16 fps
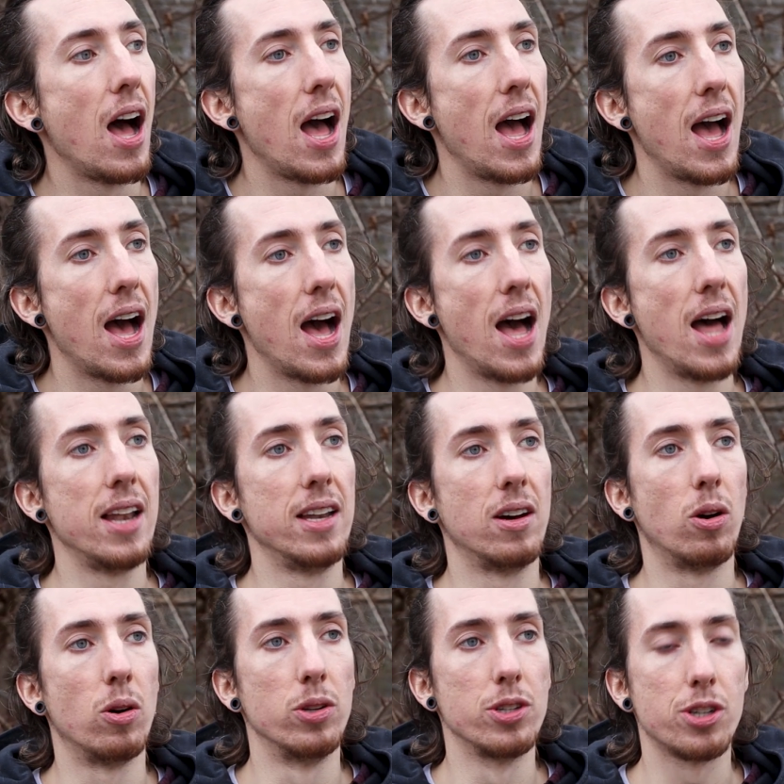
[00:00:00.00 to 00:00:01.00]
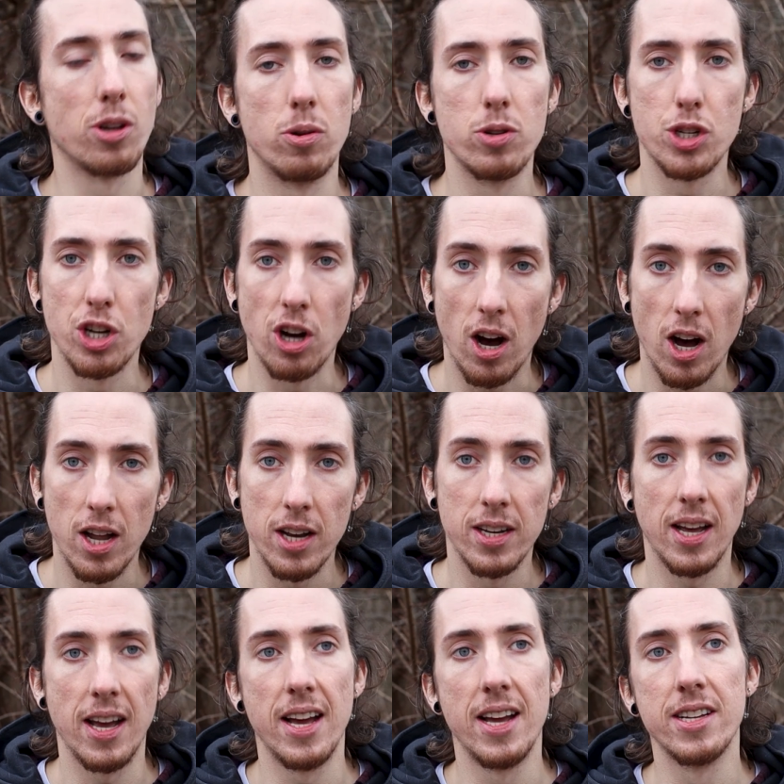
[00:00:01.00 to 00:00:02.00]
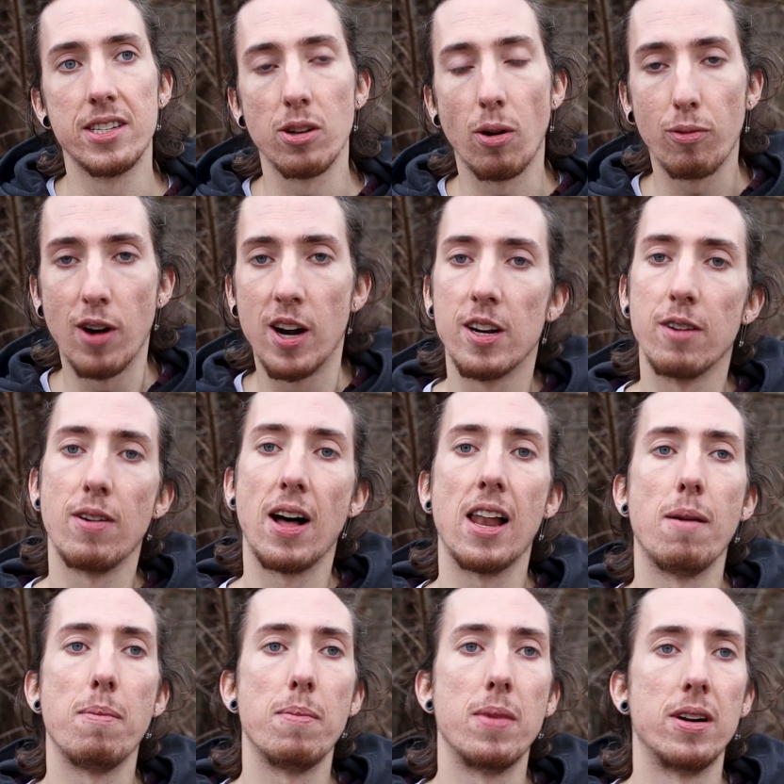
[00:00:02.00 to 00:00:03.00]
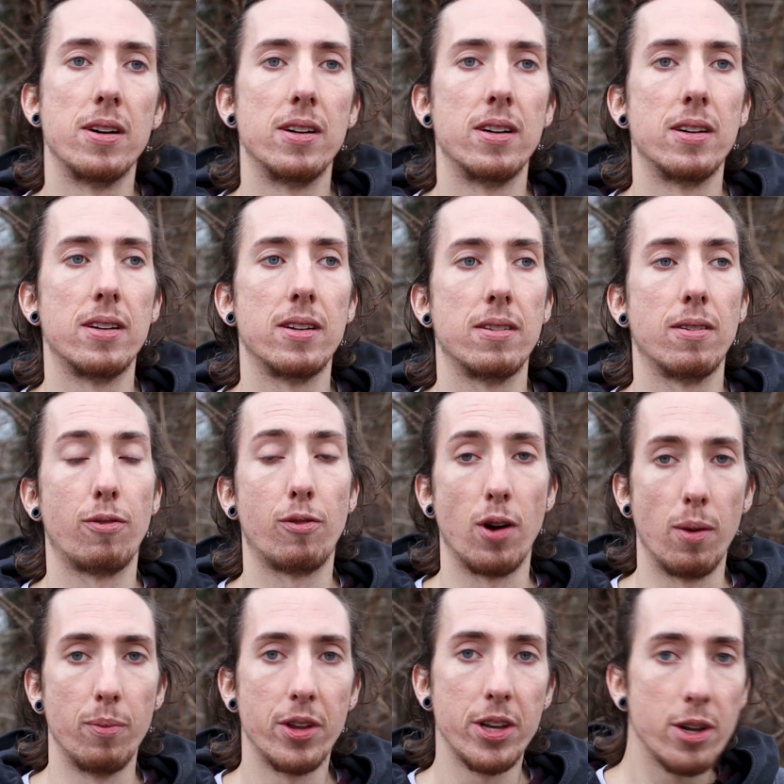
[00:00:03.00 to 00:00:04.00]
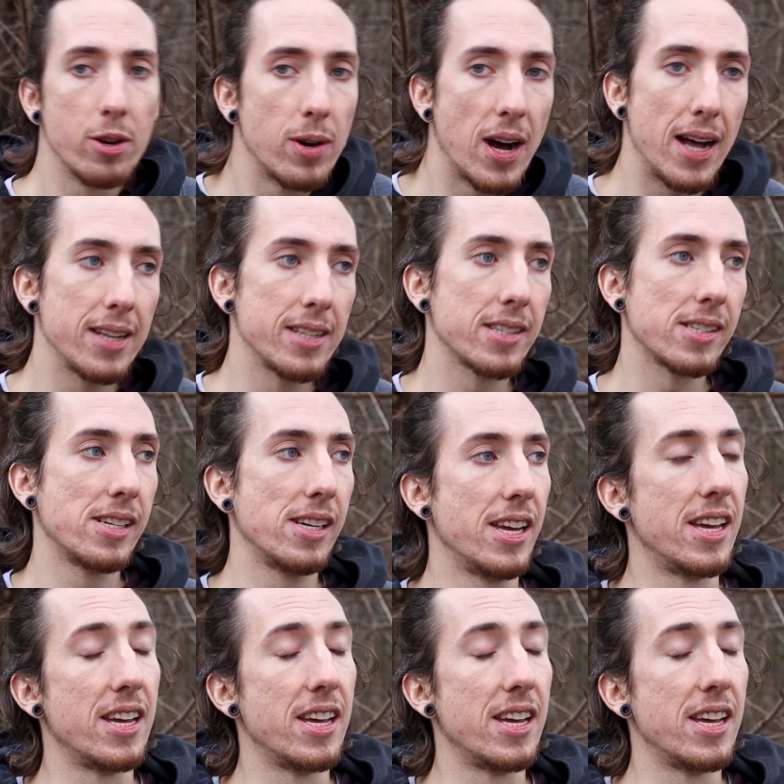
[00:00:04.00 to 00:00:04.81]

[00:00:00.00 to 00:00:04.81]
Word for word: And also Sean, a software developer from the US,